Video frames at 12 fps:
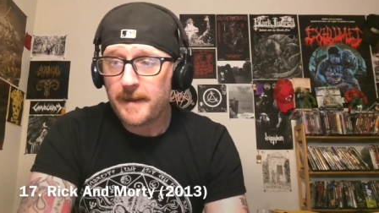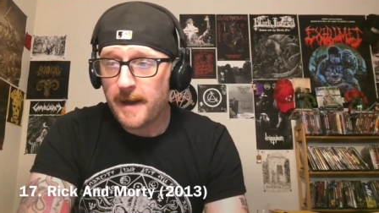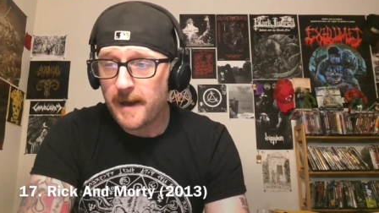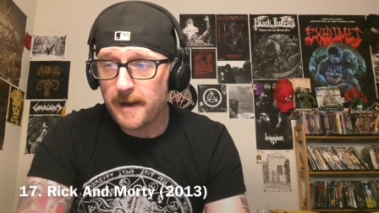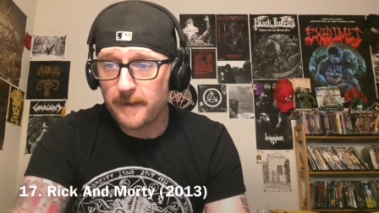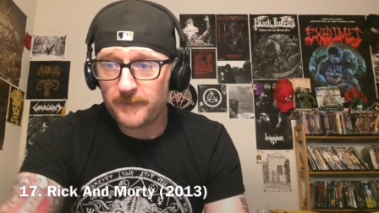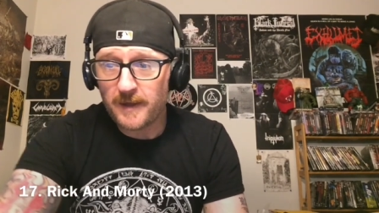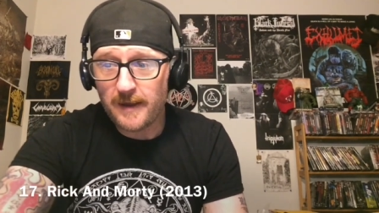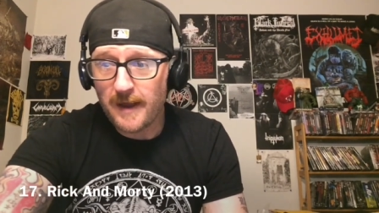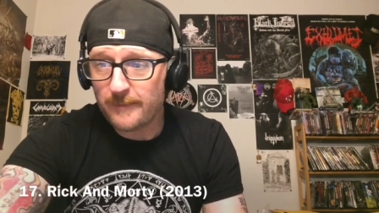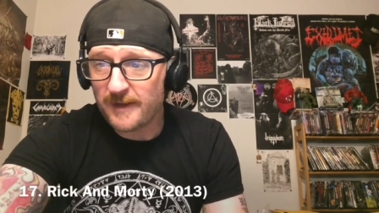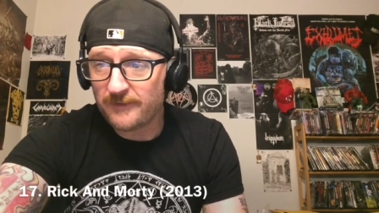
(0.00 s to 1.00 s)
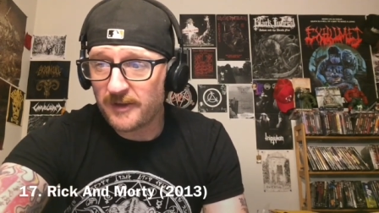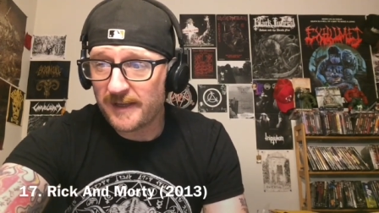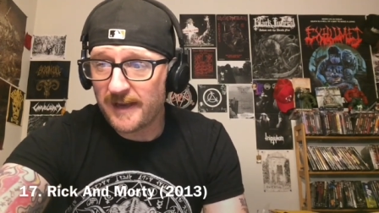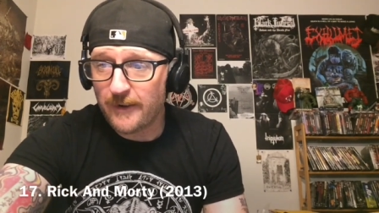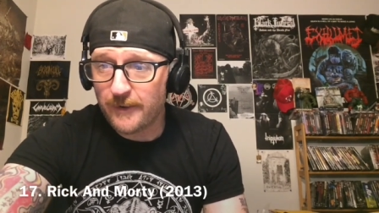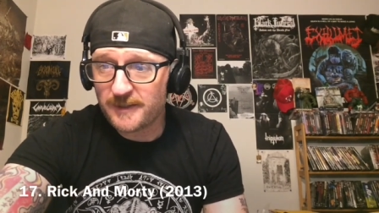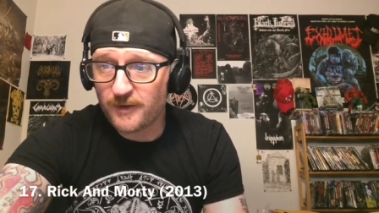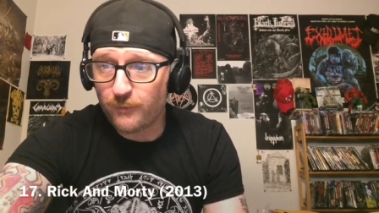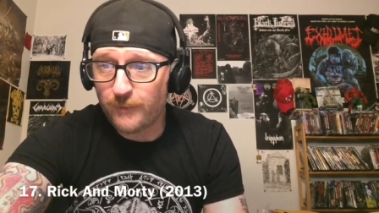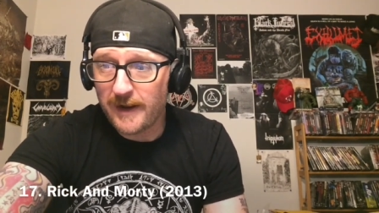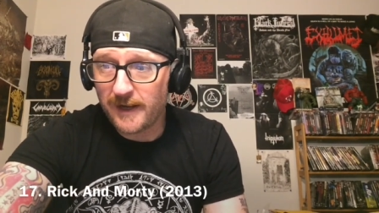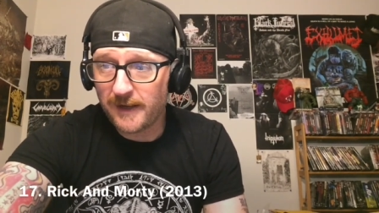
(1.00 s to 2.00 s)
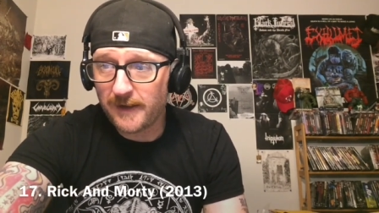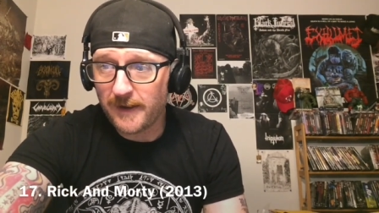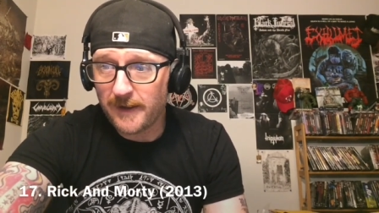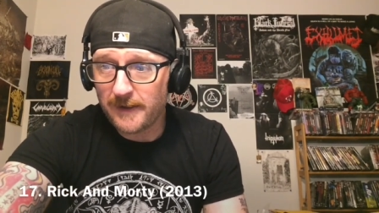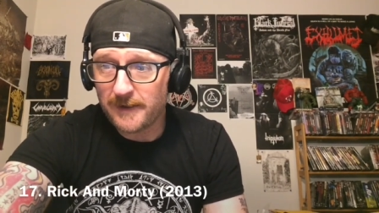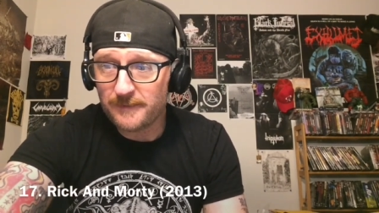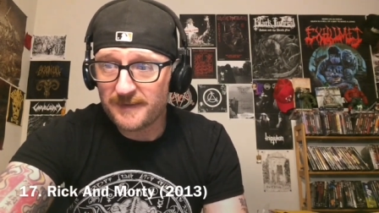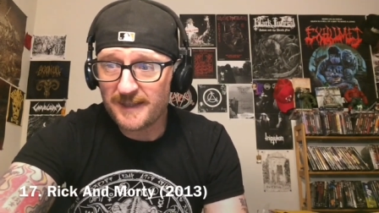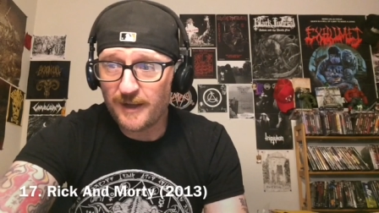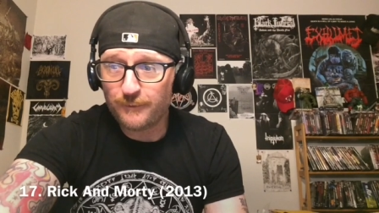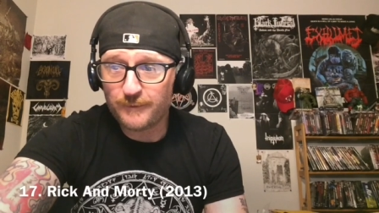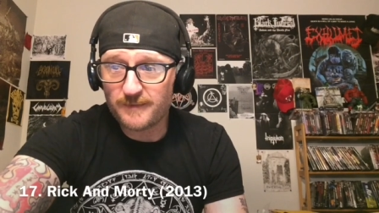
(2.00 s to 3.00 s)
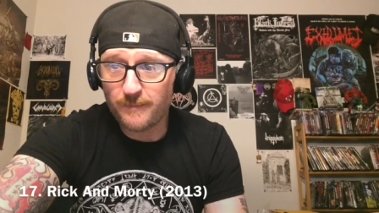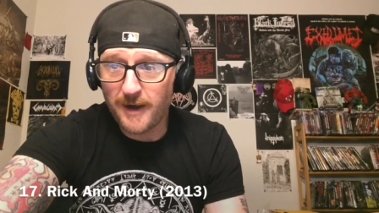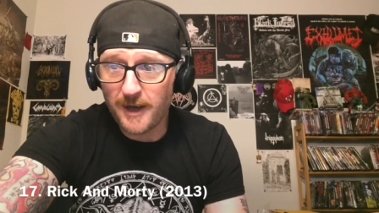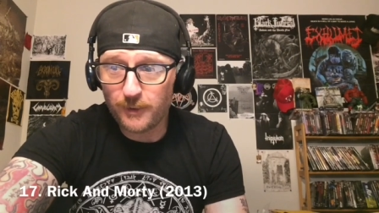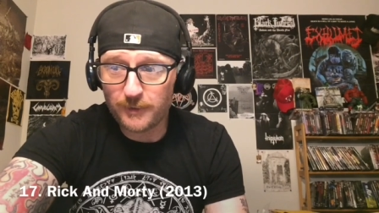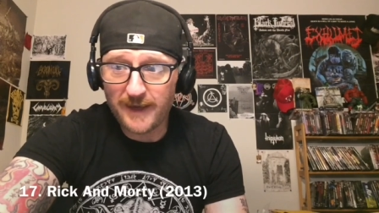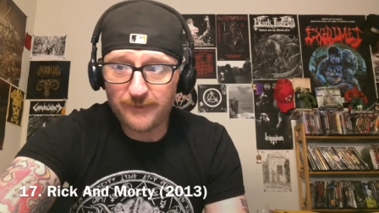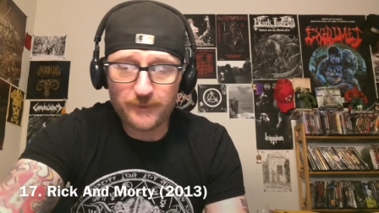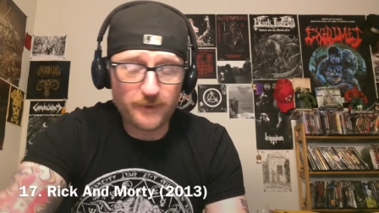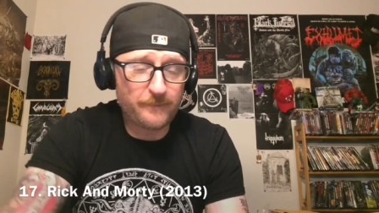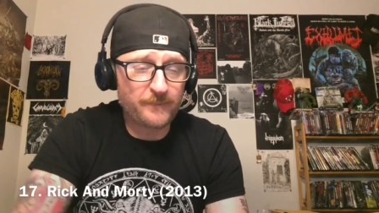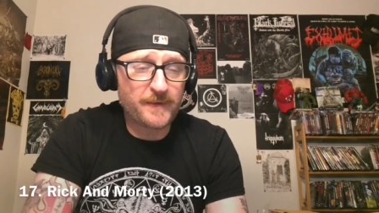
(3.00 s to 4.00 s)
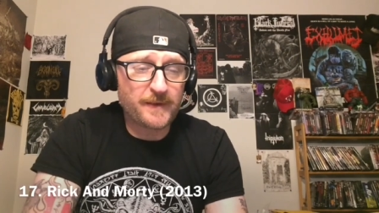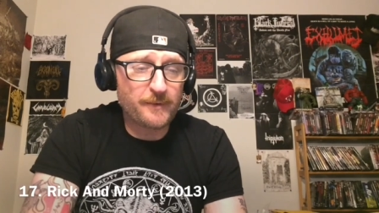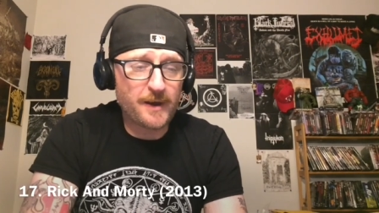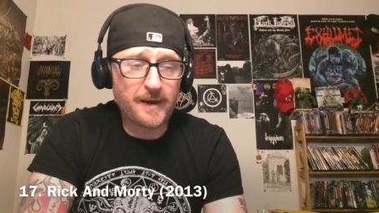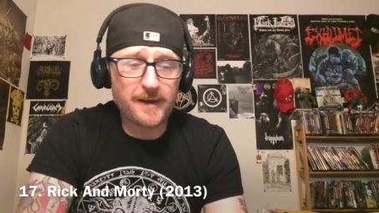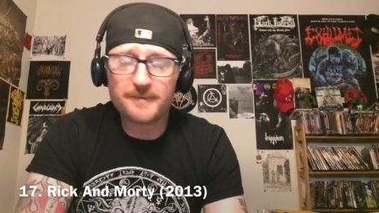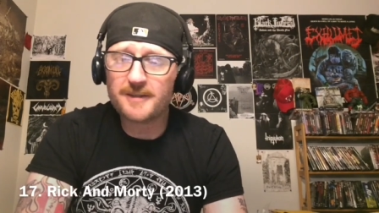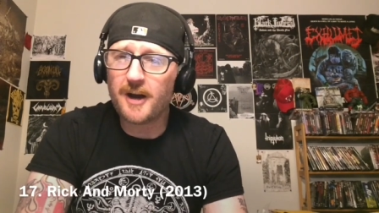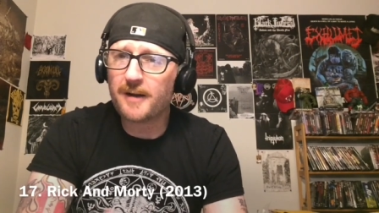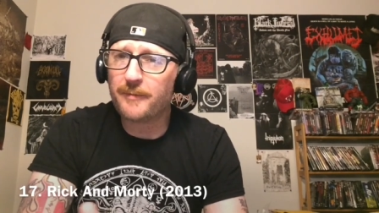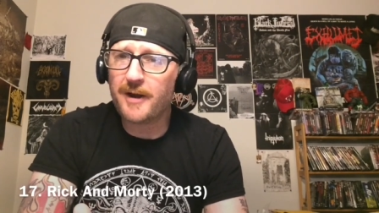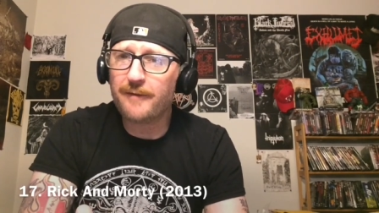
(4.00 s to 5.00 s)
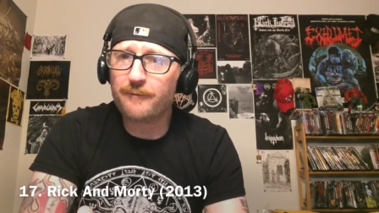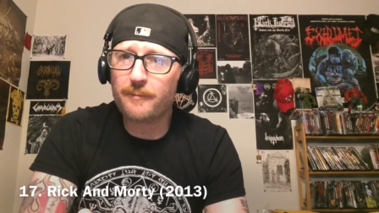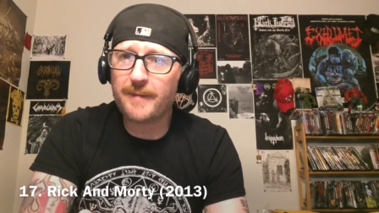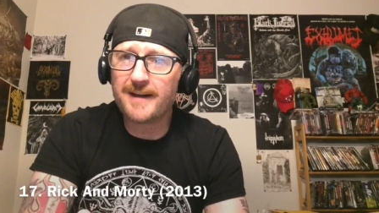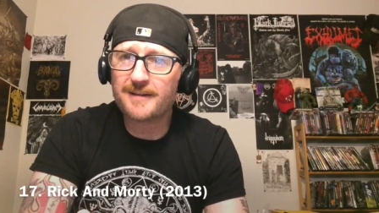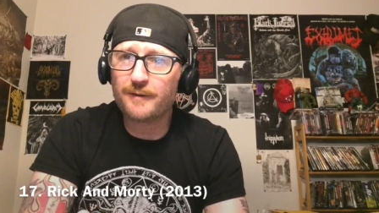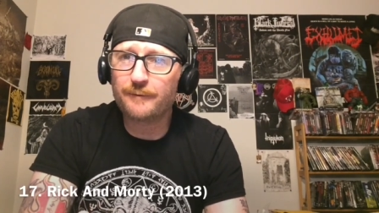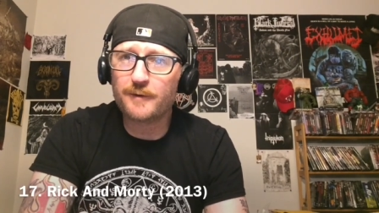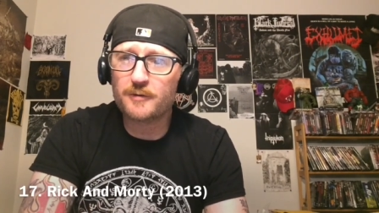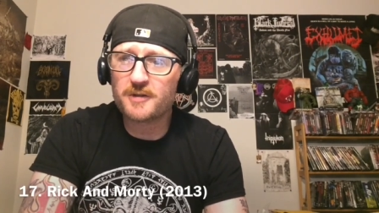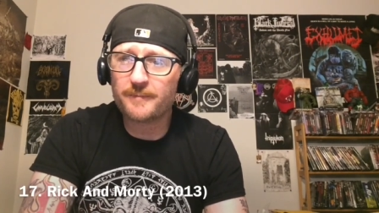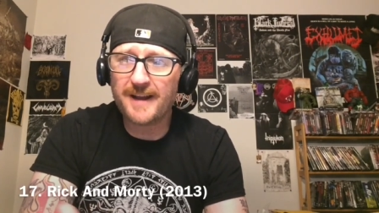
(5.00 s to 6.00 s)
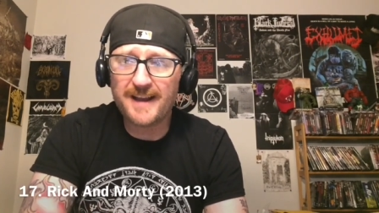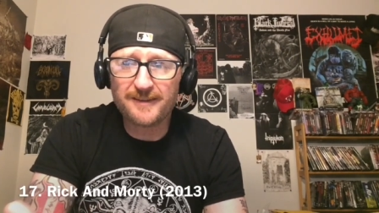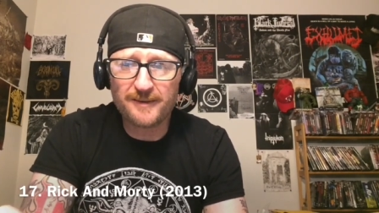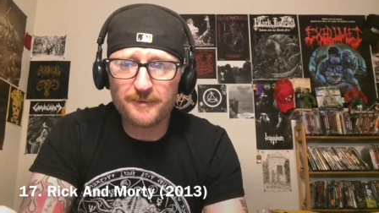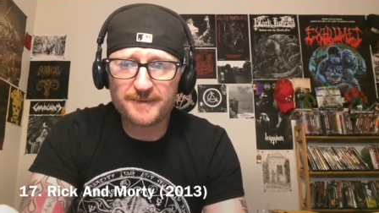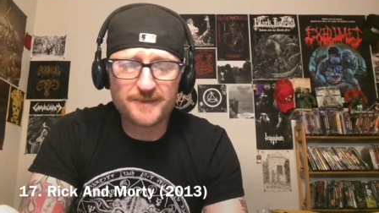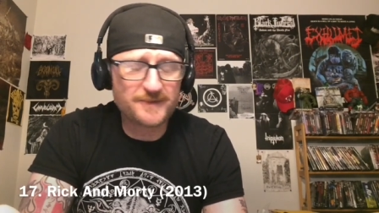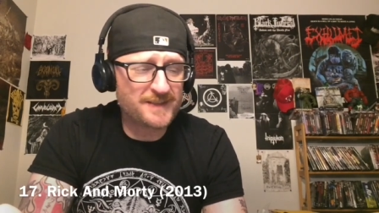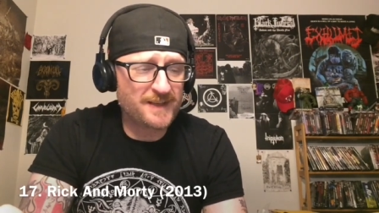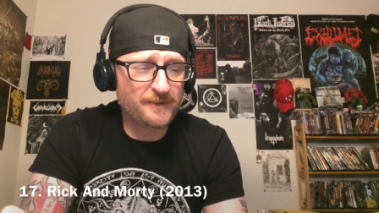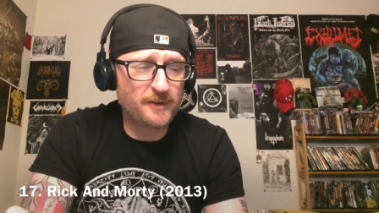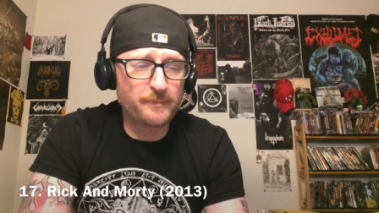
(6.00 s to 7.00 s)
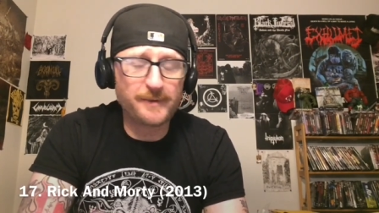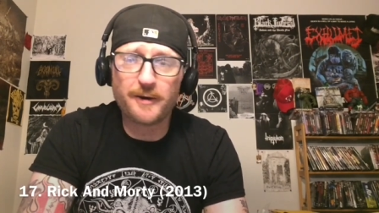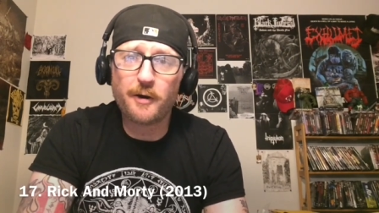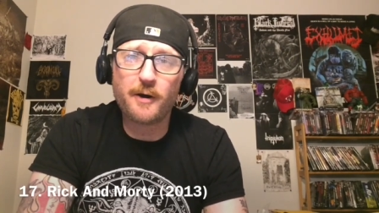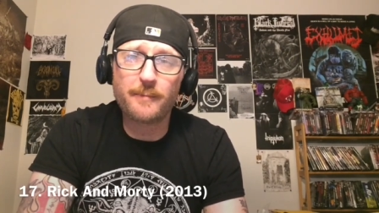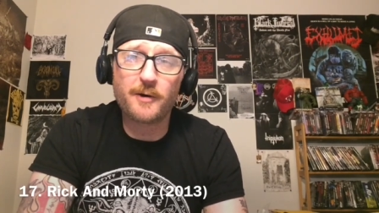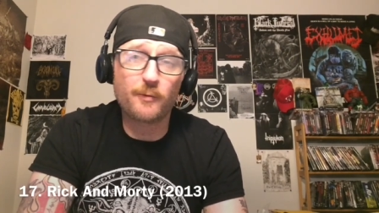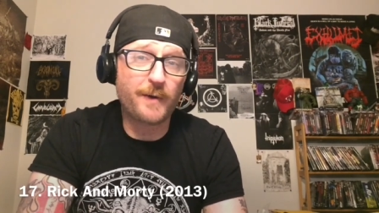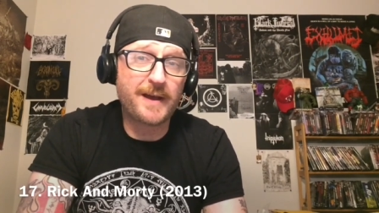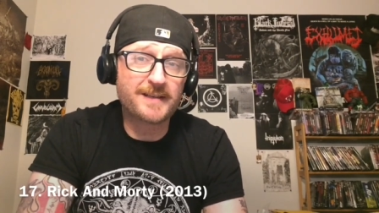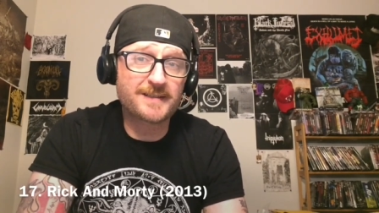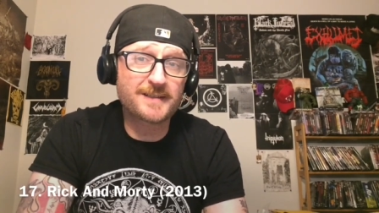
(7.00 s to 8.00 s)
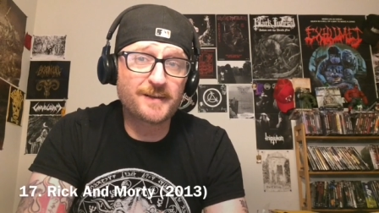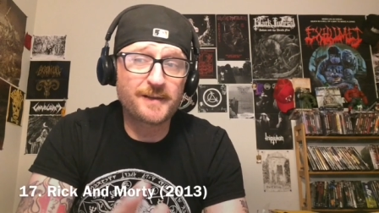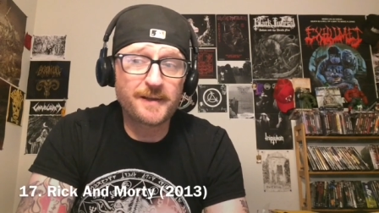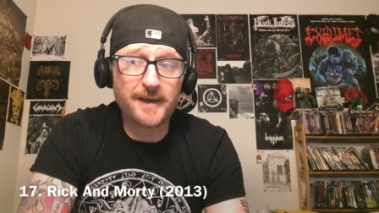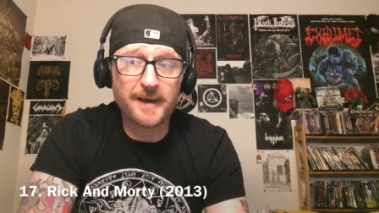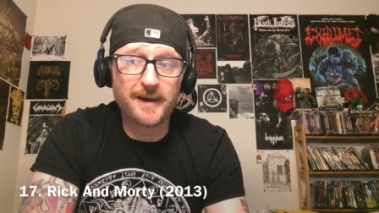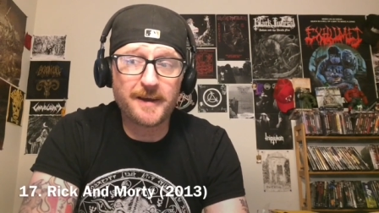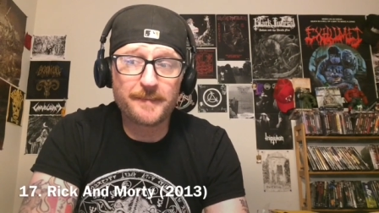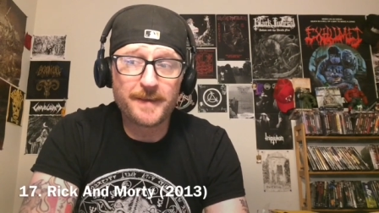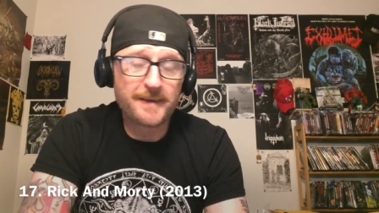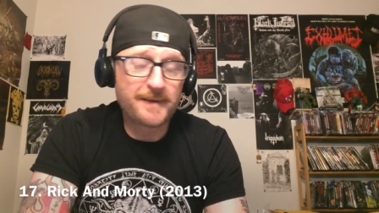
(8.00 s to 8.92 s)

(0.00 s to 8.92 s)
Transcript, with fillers: Um, yeah, I mean even the character Rick uh, himself was modeled after uh, Doc Brown from Back to the Future, but I could also see a little bit of Herbert West. Uh,